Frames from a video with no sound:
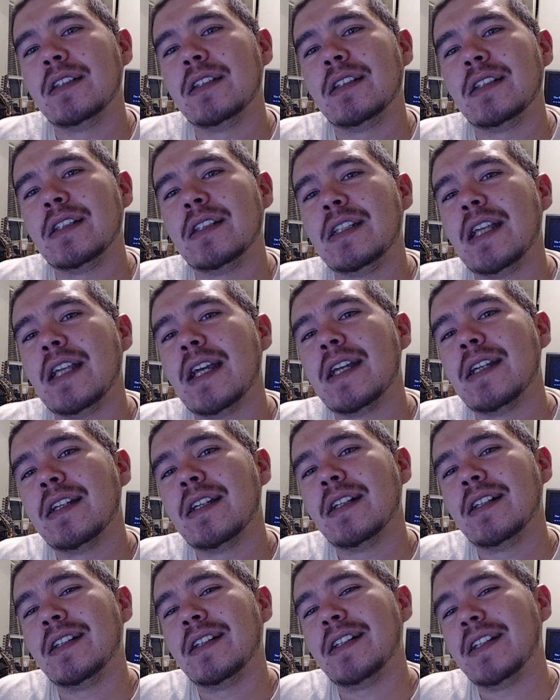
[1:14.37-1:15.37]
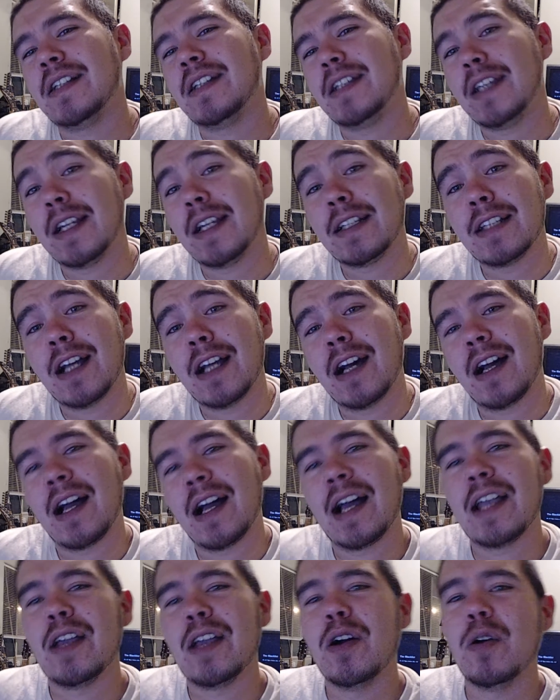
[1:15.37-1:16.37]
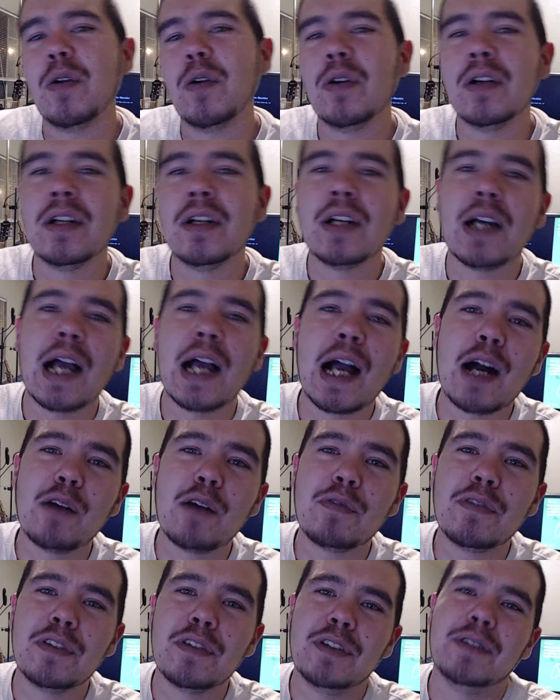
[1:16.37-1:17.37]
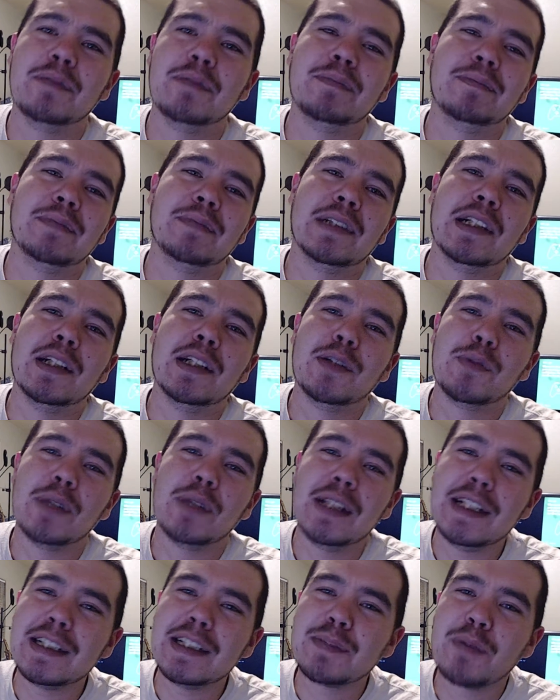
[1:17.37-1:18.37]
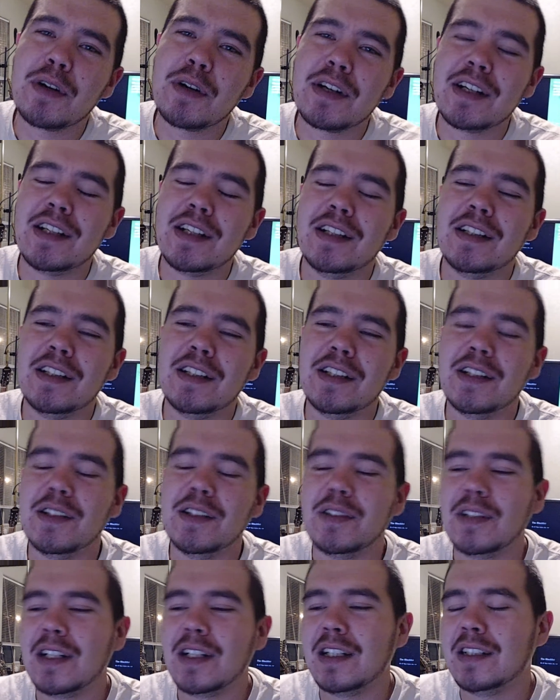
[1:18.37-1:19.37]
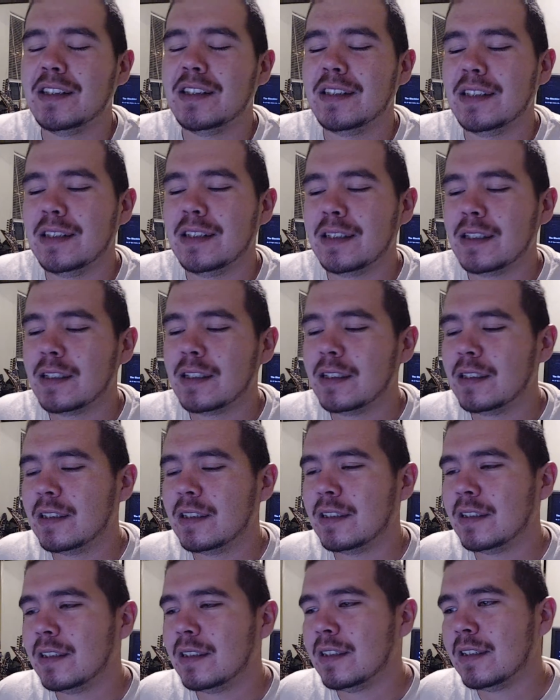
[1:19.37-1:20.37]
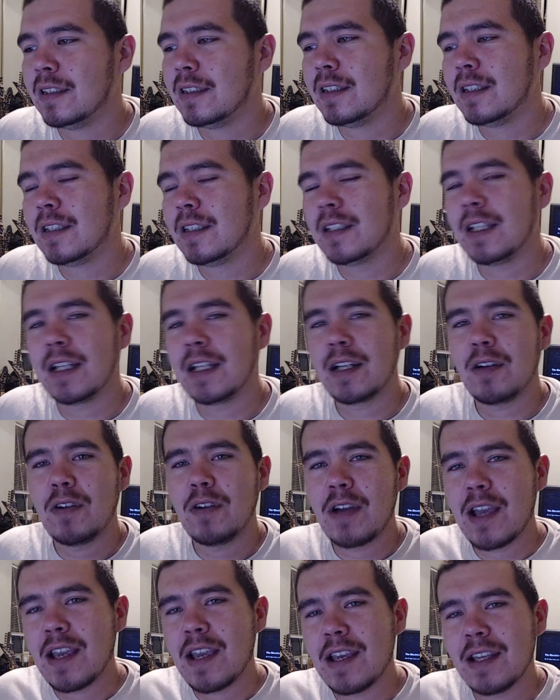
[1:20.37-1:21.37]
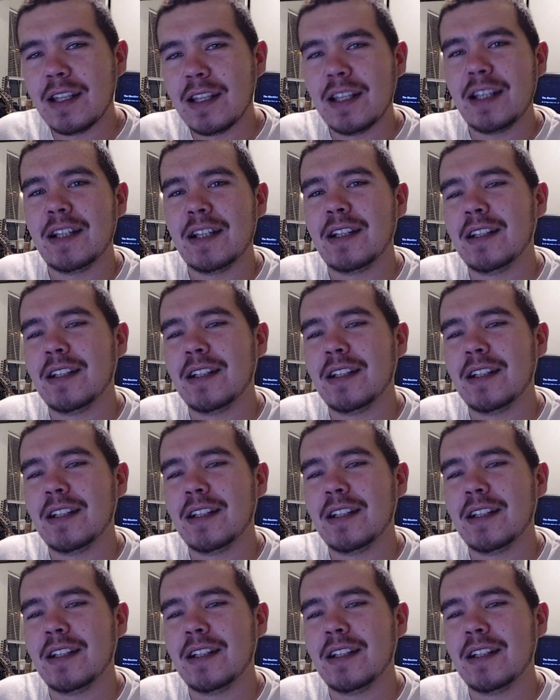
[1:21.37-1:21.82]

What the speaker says: yen.io alpha release party. Kind of like, oh hey, like